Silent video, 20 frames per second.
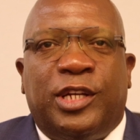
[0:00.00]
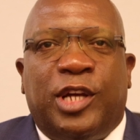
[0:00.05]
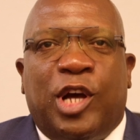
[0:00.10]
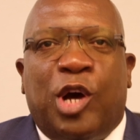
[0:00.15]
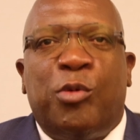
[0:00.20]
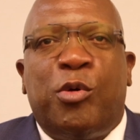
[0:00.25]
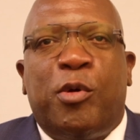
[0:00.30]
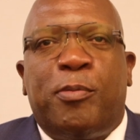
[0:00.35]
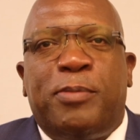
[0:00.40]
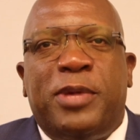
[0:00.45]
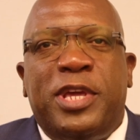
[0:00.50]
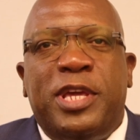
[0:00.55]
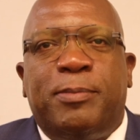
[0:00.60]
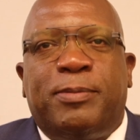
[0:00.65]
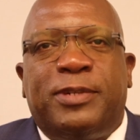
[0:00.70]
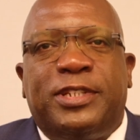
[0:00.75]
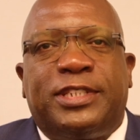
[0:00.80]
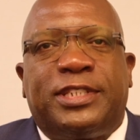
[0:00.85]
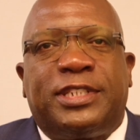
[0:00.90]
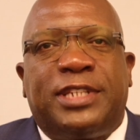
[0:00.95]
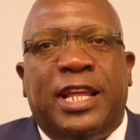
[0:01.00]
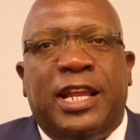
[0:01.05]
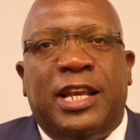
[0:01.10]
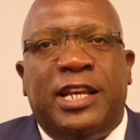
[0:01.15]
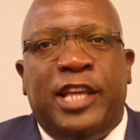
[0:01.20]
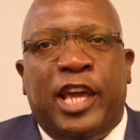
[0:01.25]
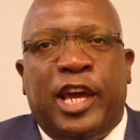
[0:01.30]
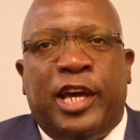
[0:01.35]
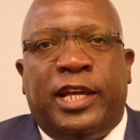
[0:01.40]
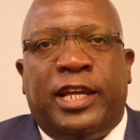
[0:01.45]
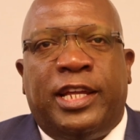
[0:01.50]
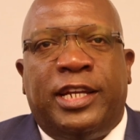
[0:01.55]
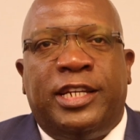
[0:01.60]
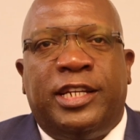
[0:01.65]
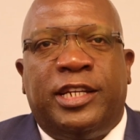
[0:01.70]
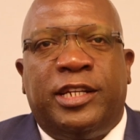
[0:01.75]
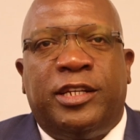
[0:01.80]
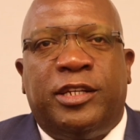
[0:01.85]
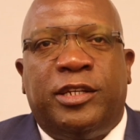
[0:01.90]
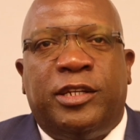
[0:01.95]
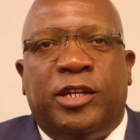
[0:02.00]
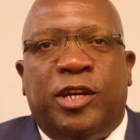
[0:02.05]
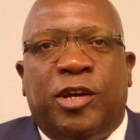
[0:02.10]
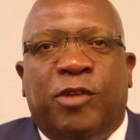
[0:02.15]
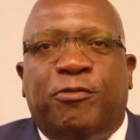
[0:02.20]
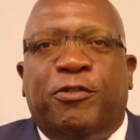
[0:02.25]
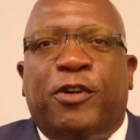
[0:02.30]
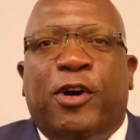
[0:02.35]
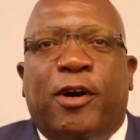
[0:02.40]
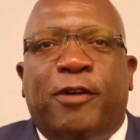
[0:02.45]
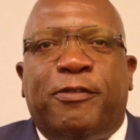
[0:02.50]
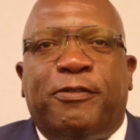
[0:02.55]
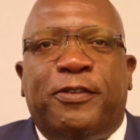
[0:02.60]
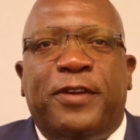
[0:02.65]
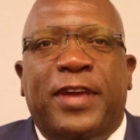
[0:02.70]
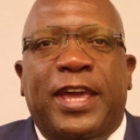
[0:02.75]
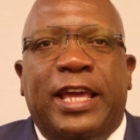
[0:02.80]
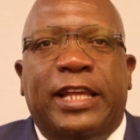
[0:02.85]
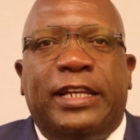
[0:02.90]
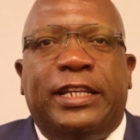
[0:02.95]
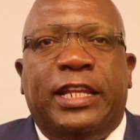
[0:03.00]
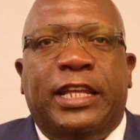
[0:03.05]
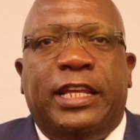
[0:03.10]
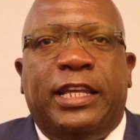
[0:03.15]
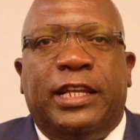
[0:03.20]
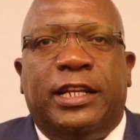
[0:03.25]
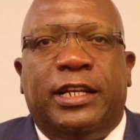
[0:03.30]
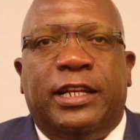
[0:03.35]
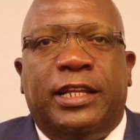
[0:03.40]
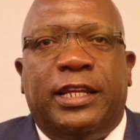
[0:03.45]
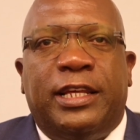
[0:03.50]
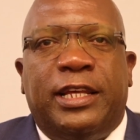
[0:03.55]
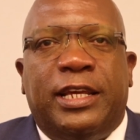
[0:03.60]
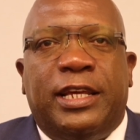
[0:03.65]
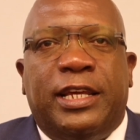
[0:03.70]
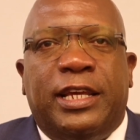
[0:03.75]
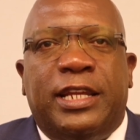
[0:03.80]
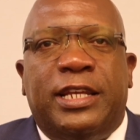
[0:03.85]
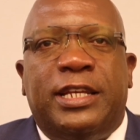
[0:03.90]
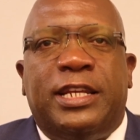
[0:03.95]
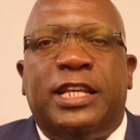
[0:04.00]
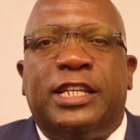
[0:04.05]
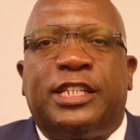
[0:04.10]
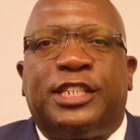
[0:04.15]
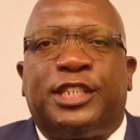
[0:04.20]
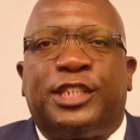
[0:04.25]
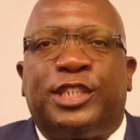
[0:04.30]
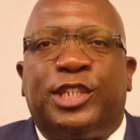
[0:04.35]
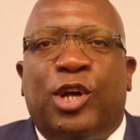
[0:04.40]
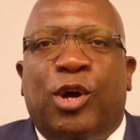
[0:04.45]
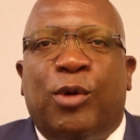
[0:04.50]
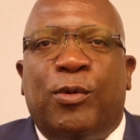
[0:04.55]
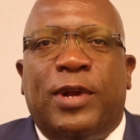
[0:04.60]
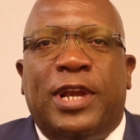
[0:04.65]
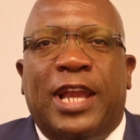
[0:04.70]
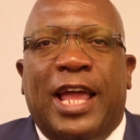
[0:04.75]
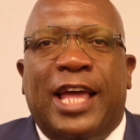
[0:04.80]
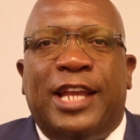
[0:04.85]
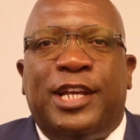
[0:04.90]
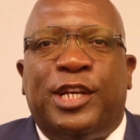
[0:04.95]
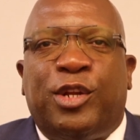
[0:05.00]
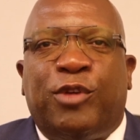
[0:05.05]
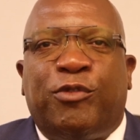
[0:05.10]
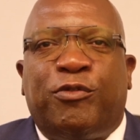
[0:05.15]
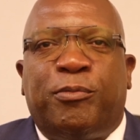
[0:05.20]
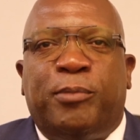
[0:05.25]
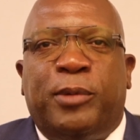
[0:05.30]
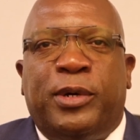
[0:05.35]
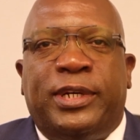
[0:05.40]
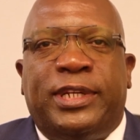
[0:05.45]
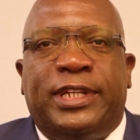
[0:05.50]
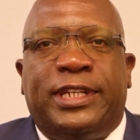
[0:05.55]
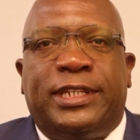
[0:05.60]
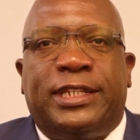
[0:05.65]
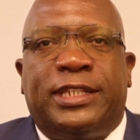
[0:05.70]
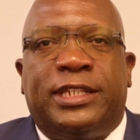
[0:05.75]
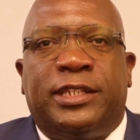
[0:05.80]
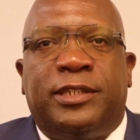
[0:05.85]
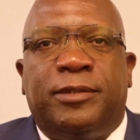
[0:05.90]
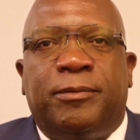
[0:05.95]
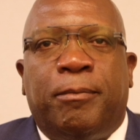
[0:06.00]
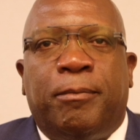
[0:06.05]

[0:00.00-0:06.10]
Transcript: Our people still yearn for a fair deal in this our land of birth.